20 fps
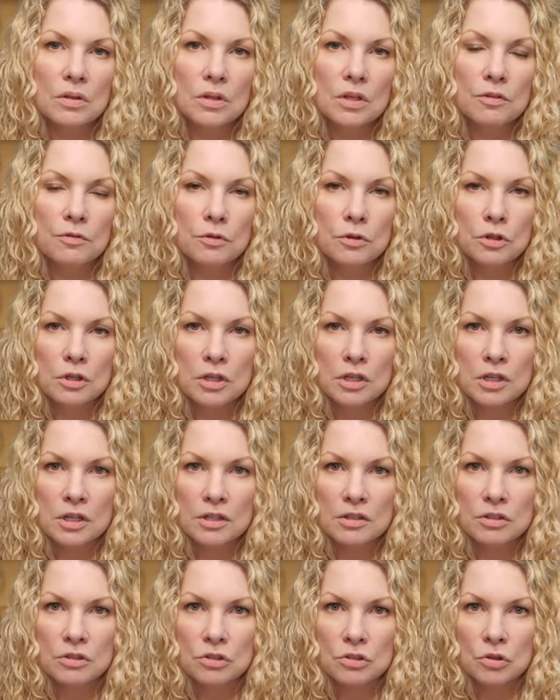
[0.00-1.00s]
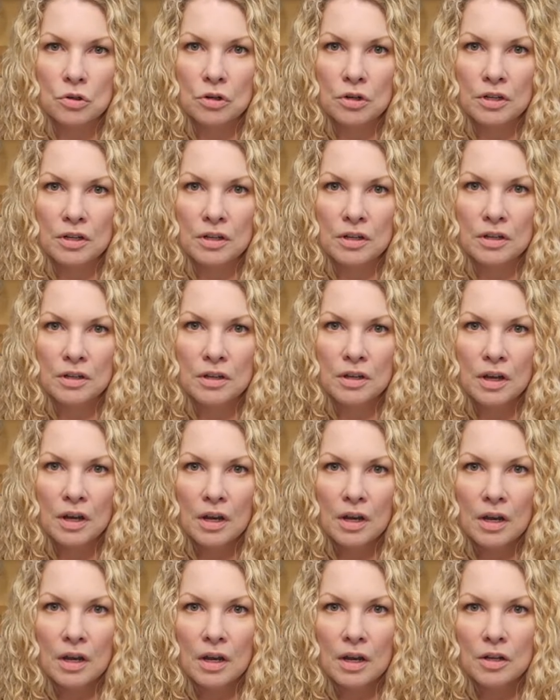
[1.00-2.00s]
if you're going to get started,
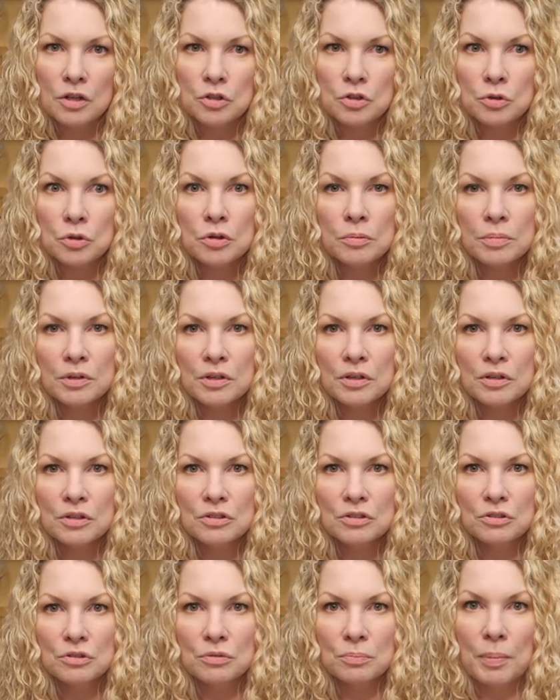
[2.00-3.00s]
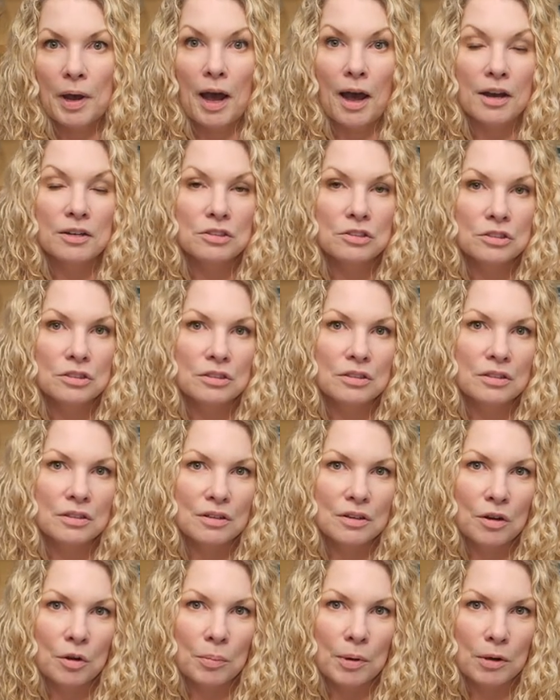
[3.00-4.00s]
do it because you're
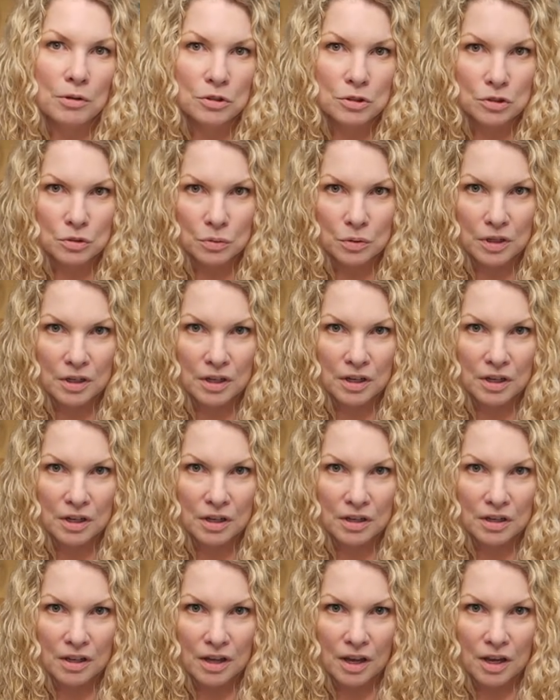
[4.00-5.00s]
passionate about doing it